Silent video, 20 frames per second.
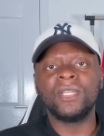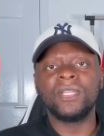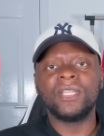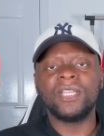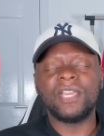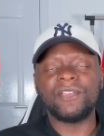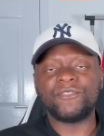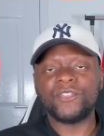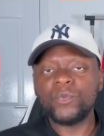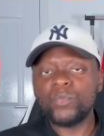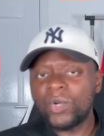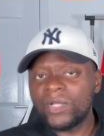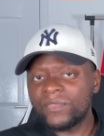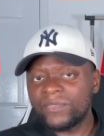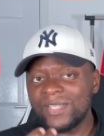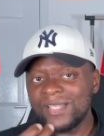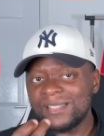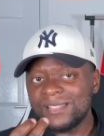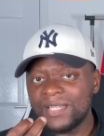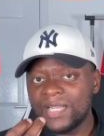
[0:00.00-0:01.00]
If you want
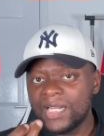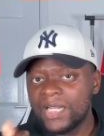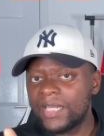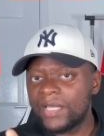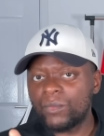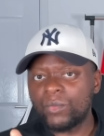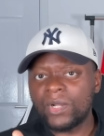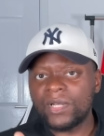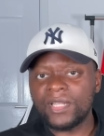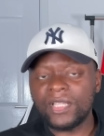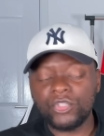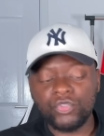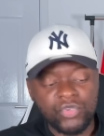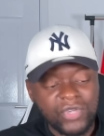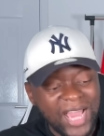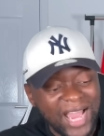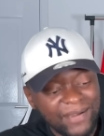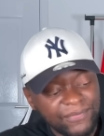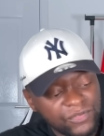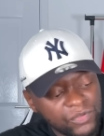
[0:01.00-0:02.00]
things to click one day, you
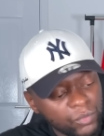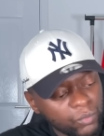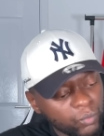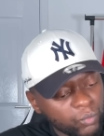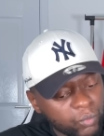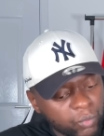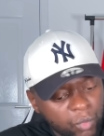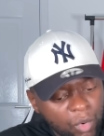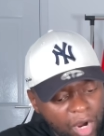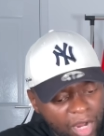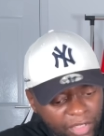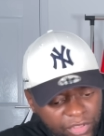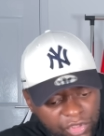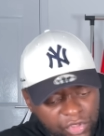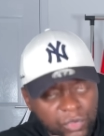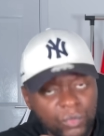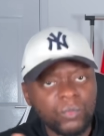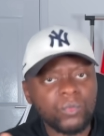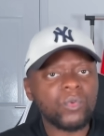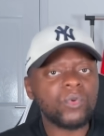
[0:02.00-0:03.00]
have to work
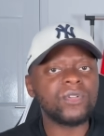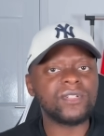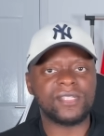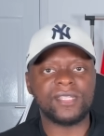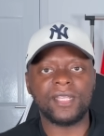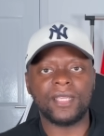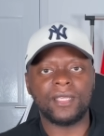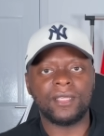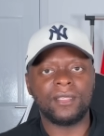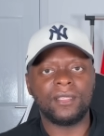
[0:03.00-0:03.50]
towards it.